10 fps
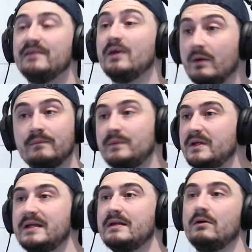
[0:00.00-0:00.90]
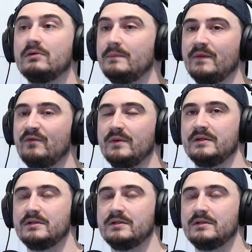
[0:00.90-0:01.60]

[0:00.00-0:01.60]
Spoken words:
No, I'll come on to it